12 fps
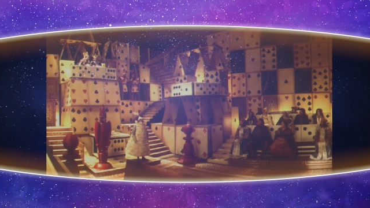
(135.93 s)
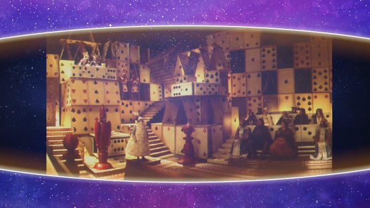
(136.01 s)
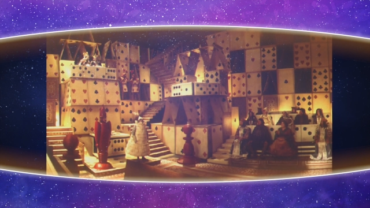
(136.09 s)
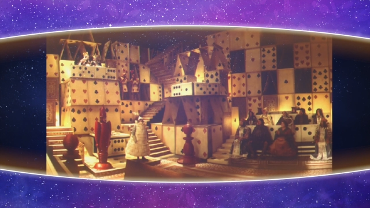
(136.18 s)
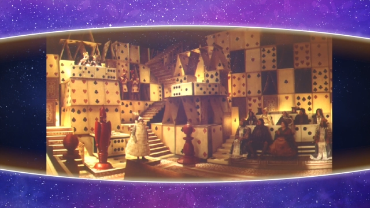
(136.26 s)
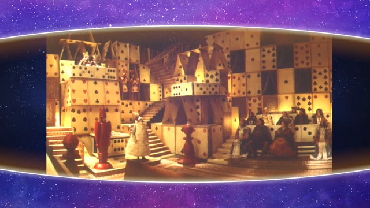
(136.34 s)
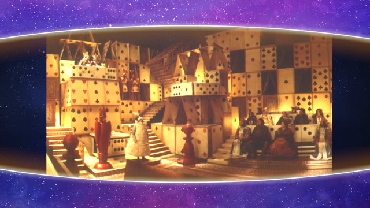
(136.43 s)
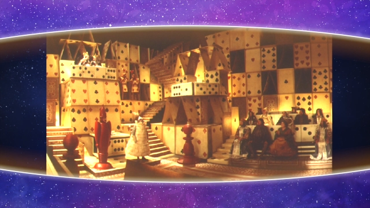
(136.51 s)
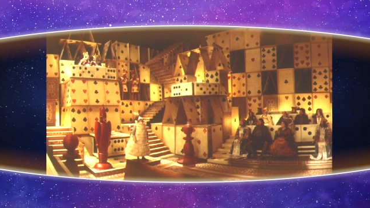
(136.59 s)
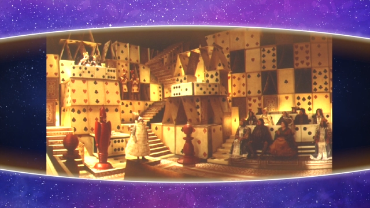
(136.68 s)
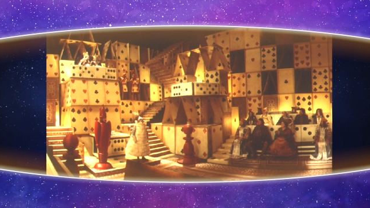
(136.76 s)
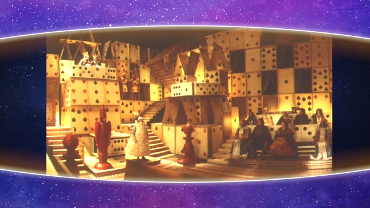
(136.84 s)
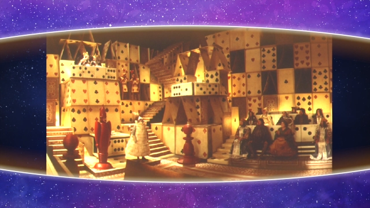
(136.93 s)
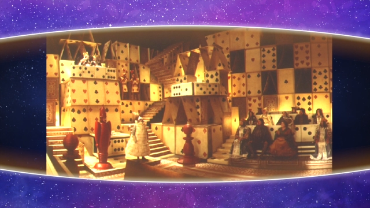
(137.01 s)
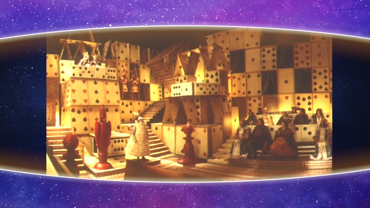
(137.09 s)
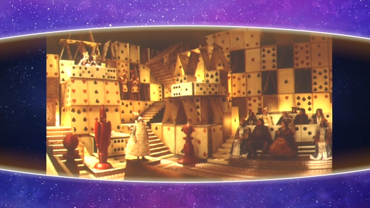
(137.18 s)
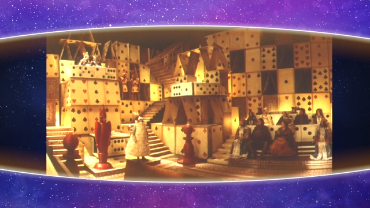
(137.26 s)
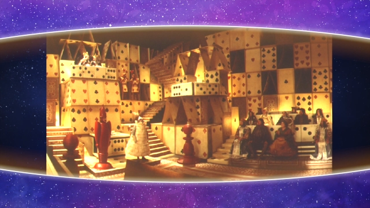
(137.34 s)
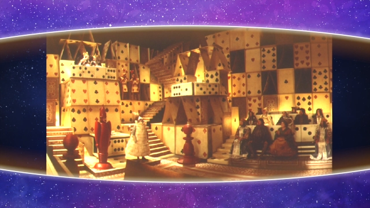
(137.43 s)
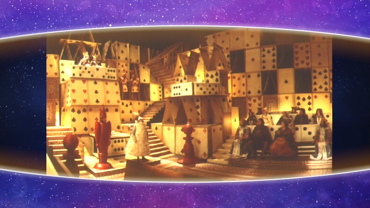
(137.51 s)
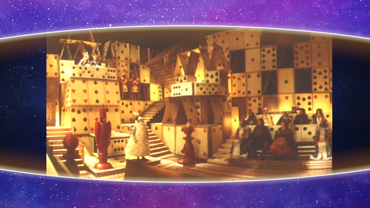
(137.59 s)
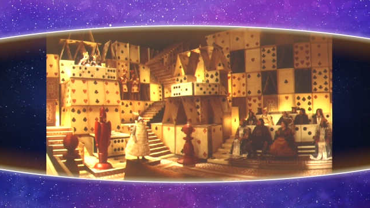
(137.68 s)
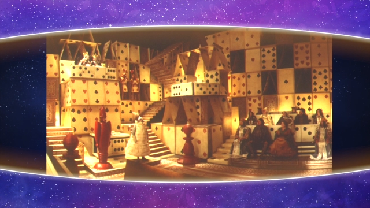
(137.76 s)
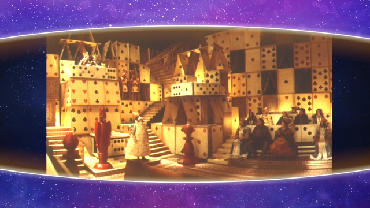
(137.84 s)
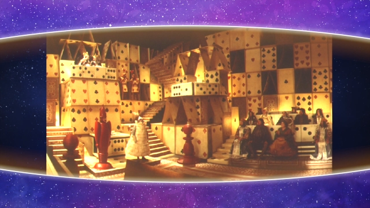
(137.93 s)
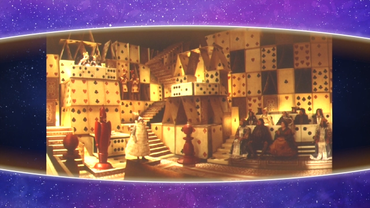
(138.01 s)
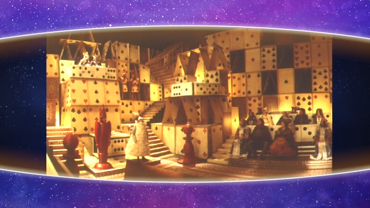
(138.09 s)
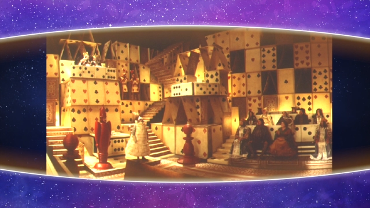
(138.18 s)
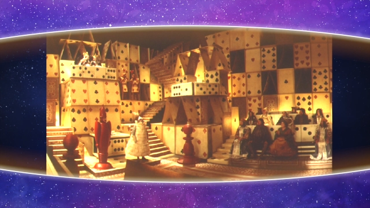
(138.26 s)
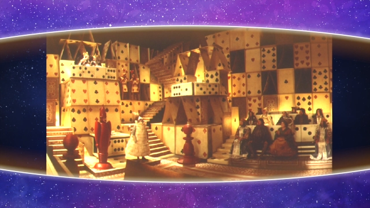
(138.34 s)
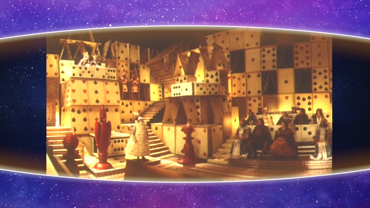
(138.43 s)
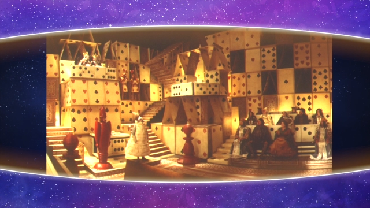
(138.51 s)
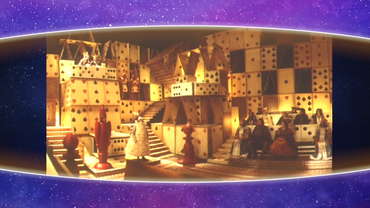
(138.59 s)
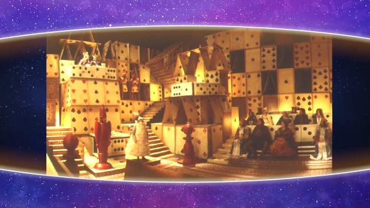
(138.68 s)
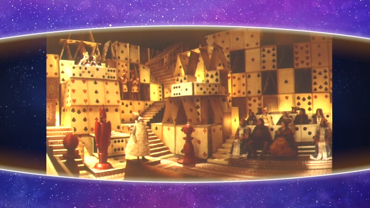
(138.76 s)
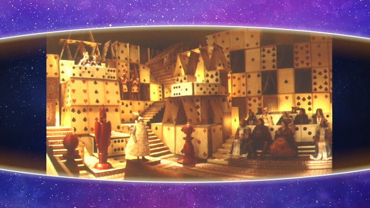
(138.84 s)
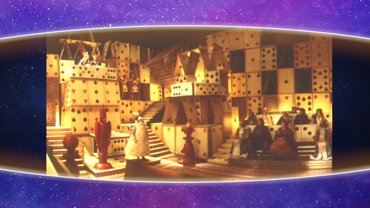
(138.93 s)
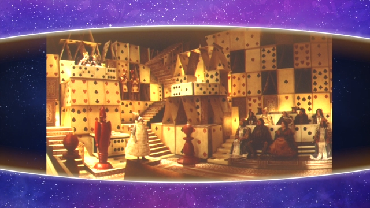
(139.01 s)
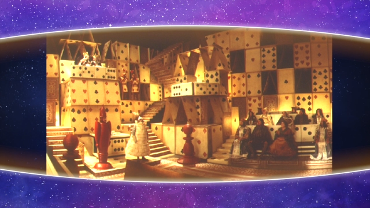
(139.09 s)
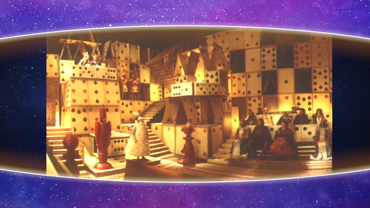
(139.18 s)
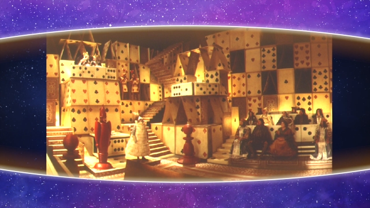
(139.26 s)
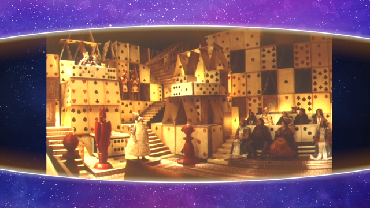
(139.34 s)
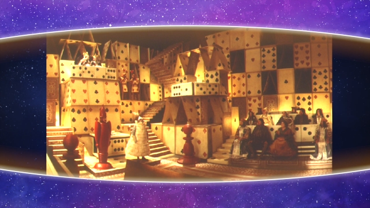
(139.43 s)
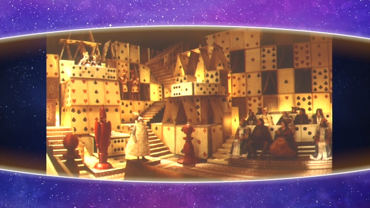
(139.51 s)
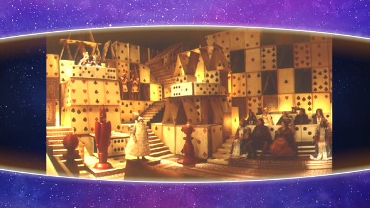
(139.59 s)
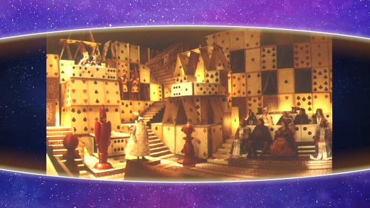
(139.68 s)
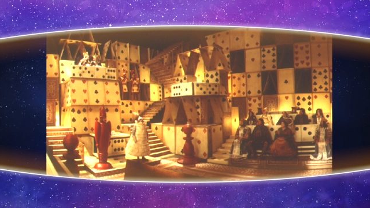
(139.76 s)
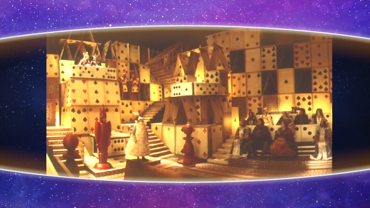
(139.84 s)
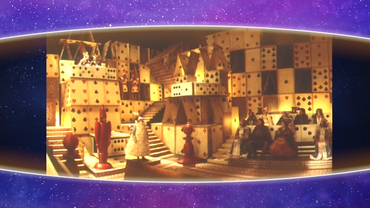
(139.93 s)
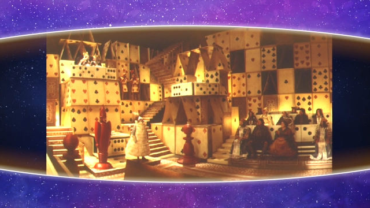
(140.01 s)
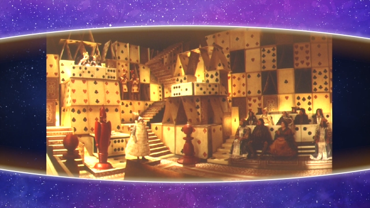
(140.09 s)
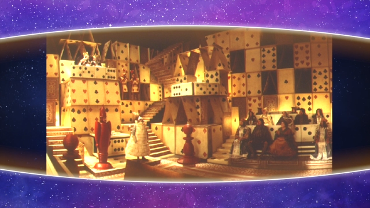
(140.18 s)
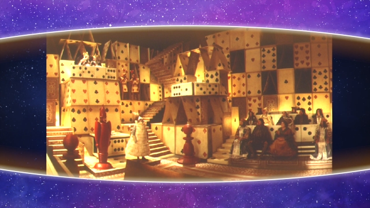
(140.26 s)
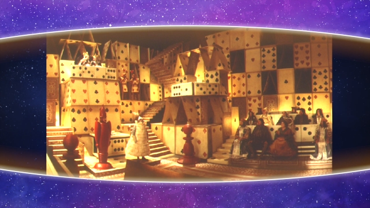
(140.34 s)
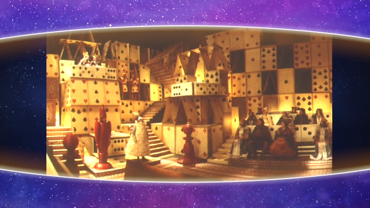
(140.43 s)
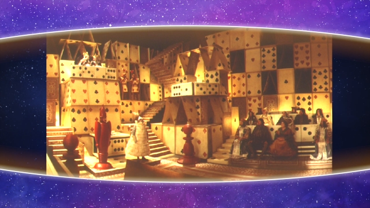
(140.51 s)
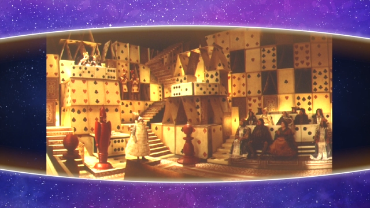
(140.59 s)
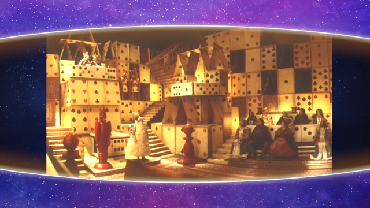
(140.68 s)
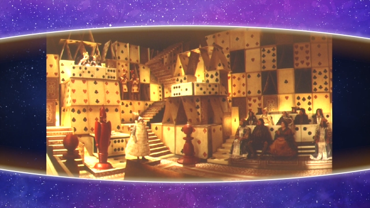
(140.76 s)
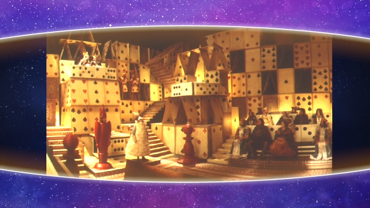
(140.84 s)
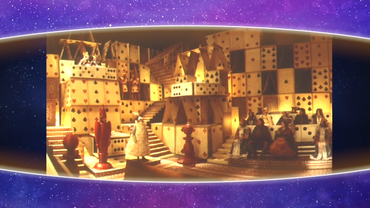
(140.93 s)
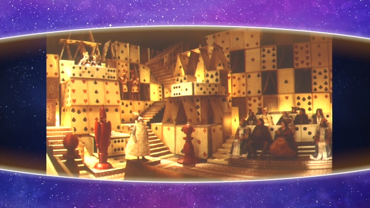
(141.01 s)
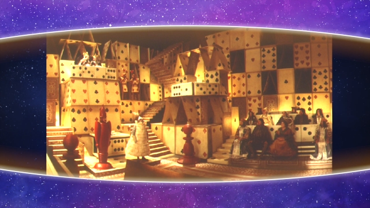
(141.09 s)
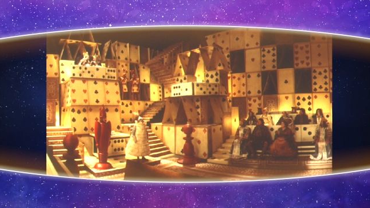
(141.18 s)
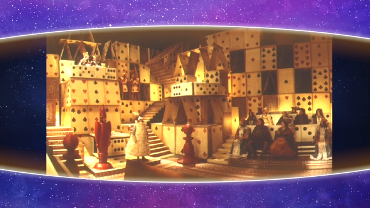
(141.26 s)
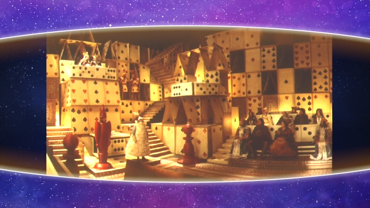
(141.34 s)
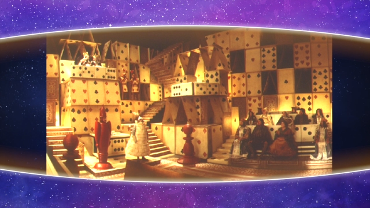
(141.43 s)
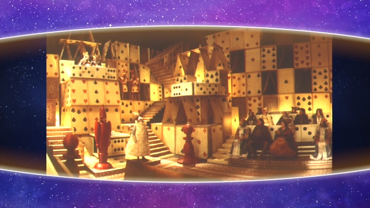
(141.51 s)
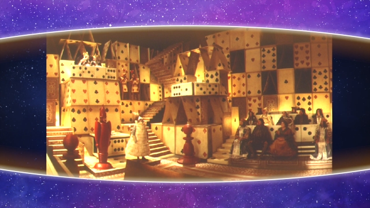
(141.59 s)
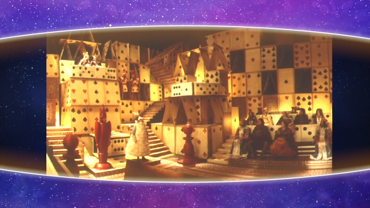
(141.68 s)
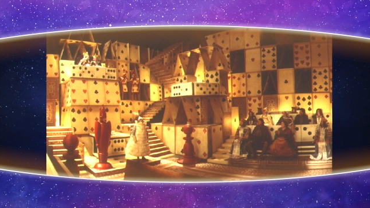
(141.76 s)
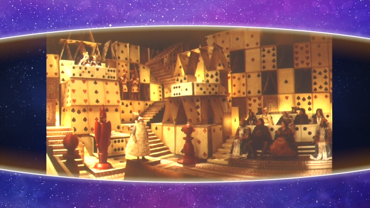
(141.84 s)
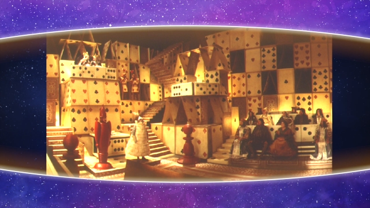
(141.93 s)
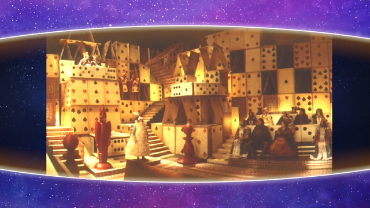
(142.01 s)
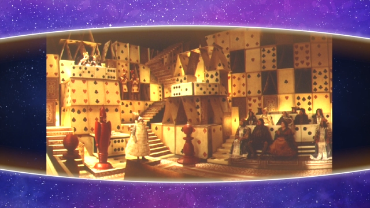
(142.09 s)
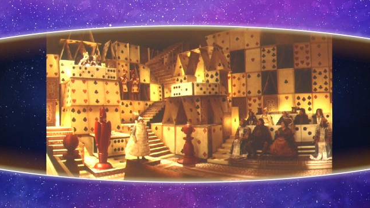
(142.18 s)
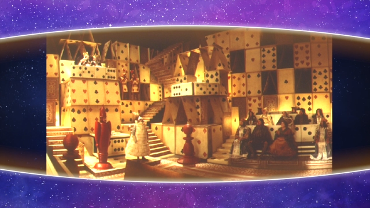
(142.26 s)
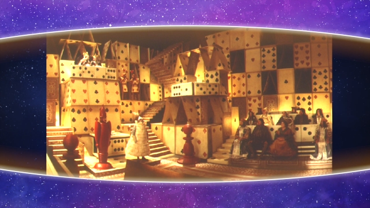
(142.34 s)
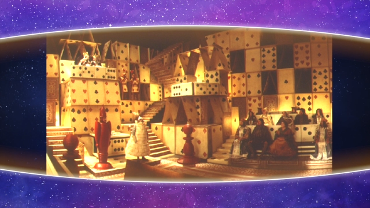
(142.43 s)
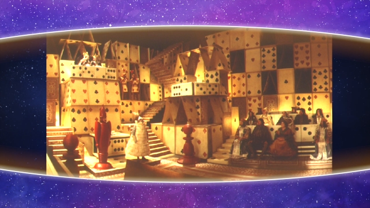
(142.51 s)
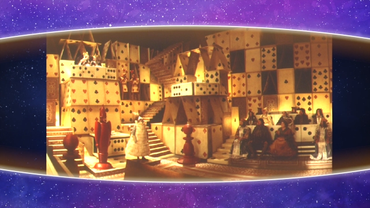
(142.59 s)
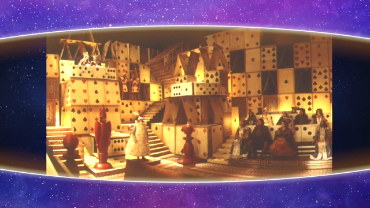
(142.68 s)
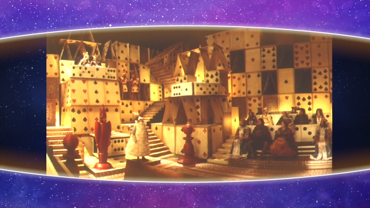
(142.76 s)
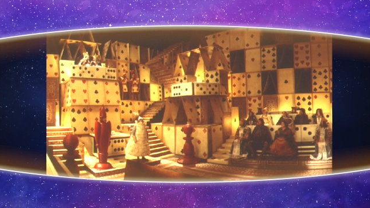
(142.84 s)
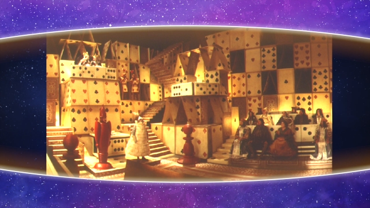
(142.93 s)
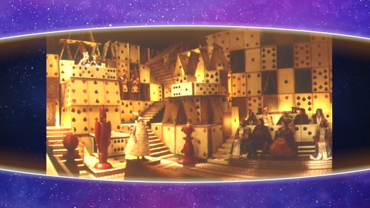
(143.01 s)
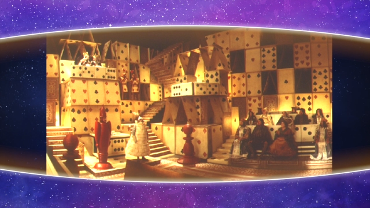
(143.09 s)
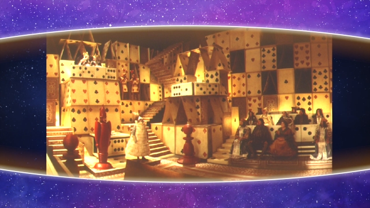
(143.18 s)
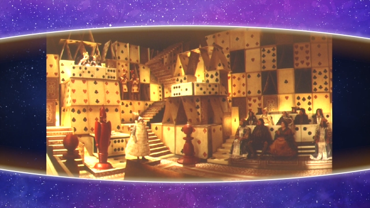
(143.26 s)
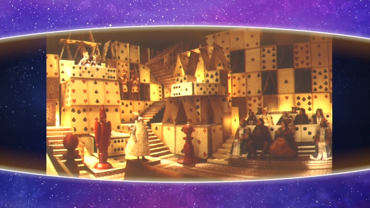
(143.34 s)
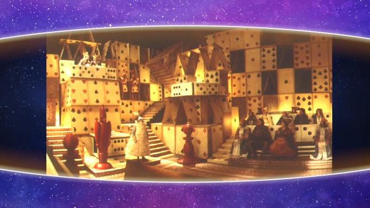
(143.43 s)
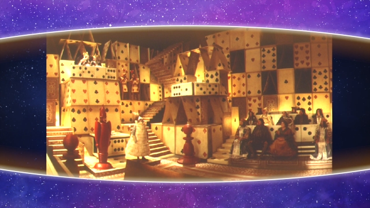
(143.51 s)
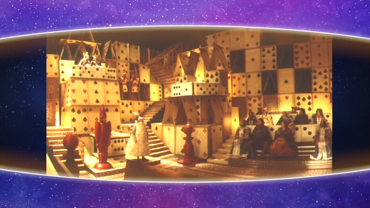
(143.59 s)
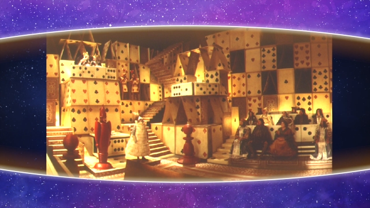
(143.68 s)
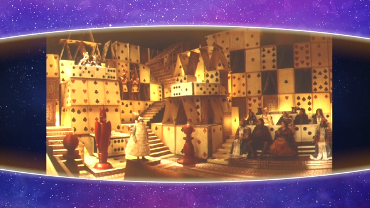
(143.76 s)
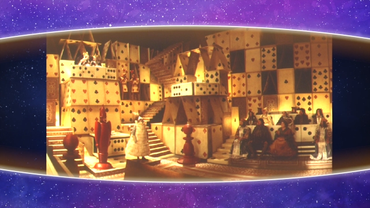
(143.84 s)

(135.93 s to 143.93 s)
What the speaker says: [unreadable: no face in view]